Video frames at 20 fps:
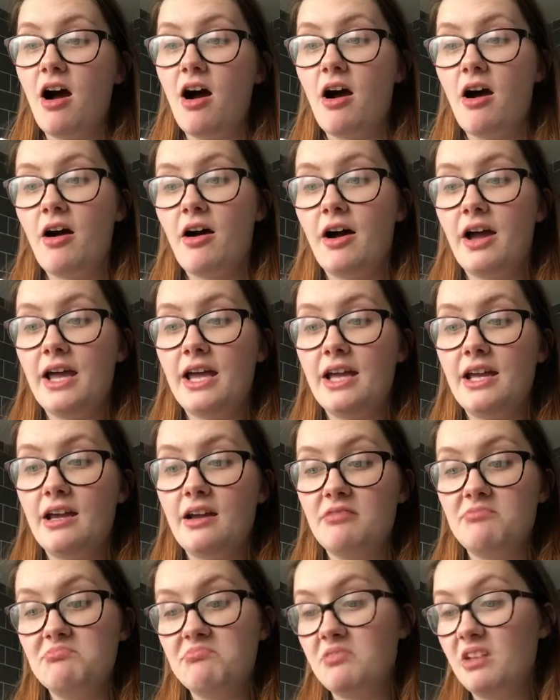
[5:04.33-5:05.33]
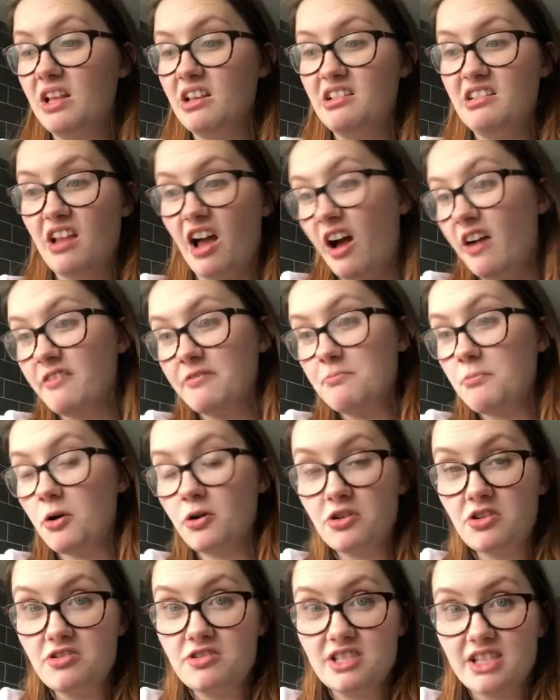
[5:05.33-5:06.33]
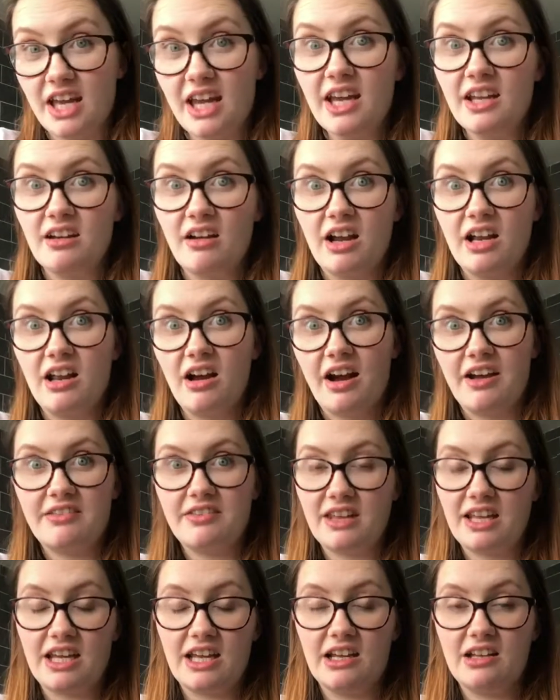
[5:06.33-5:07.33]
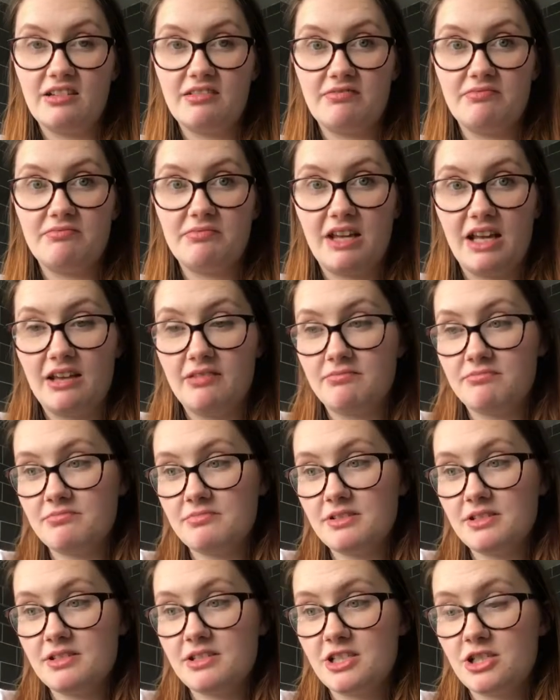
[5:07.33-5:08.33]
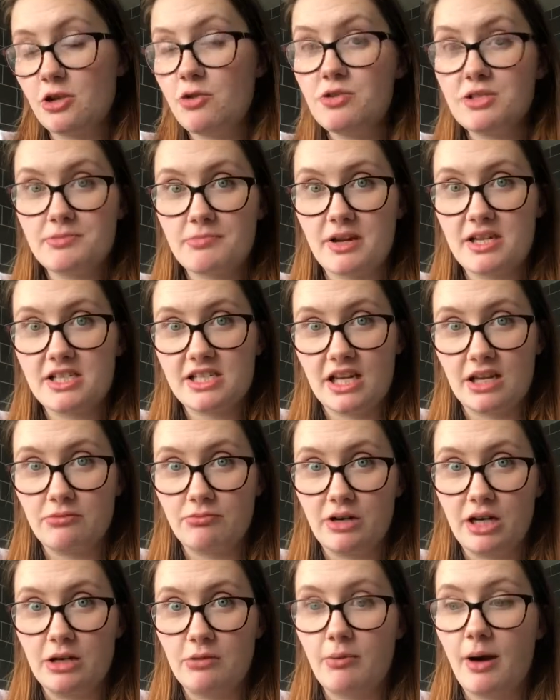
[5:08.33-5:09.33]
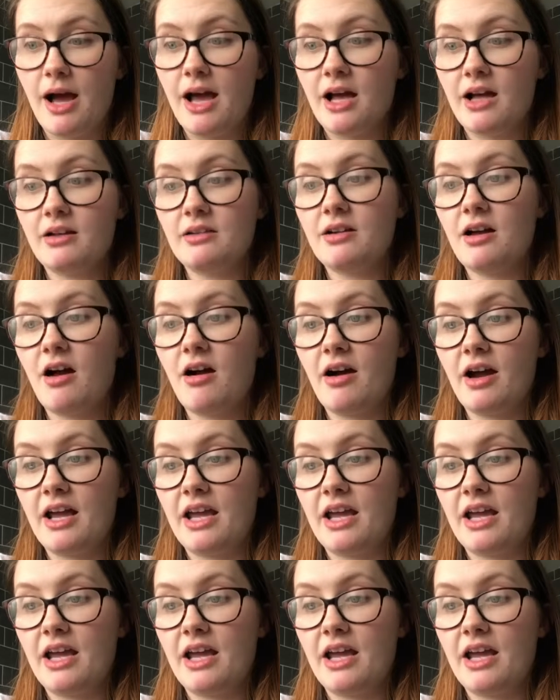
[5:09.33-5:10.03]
I love Monu skin. I think it suits my skin really well.